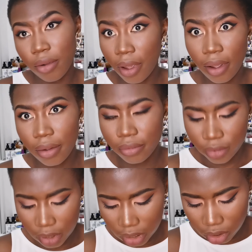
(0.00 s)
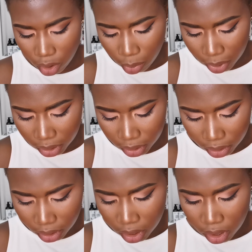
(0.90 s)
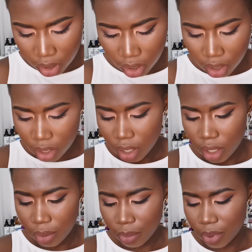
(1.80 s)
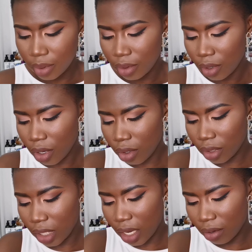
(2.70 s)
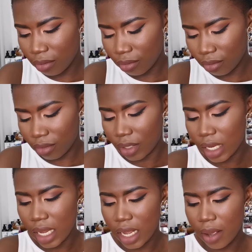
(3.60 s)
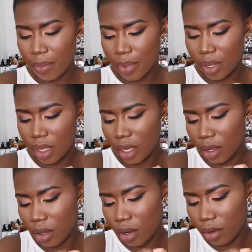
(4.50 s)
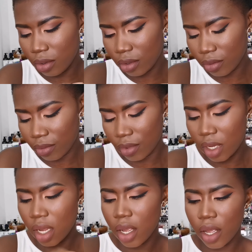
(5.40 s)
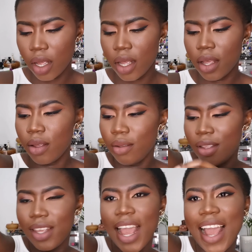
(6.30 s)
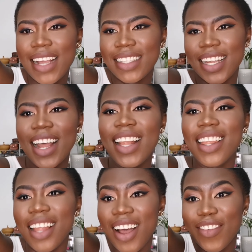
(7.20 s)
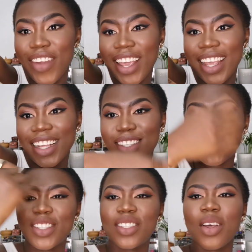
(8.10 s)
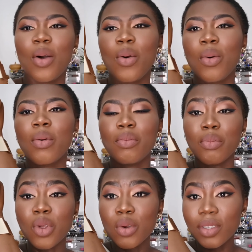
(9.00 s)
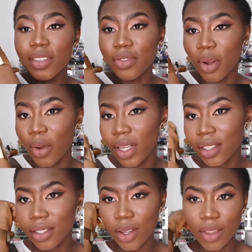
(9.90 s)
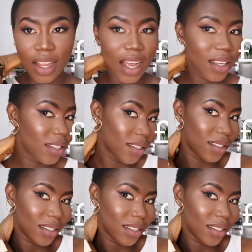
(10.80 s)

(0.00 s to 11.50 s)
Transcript: Okay, let's open. Yep, close again. Yep, you can close. Yes, I love it. It's so beautiful. It's so nice.